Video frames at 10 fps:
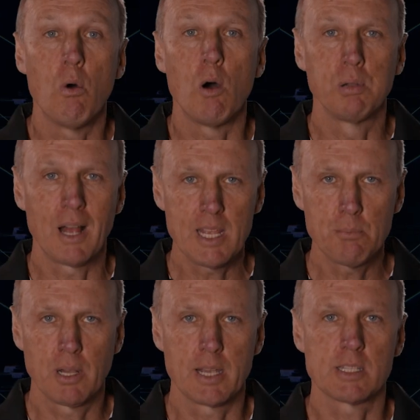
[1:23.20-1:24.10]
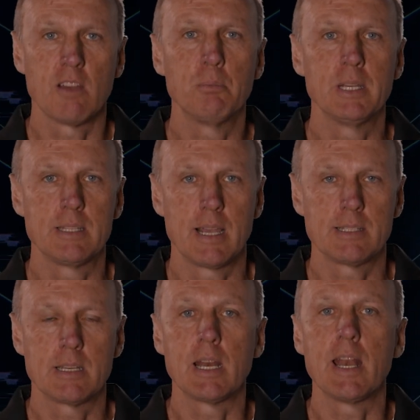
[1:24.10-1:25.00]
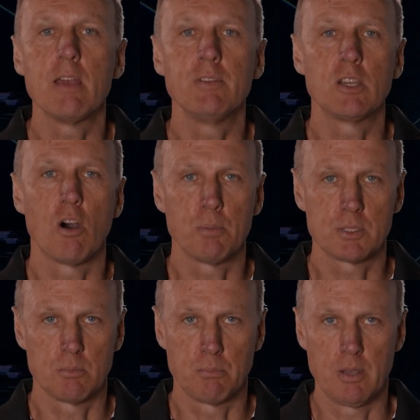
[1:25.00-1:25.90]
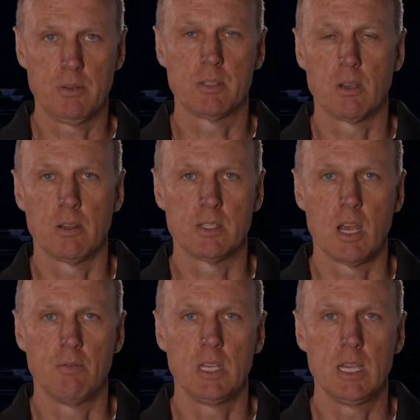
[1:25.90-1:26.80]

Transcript: While planing planks have been tested in heavy composite boat designs over the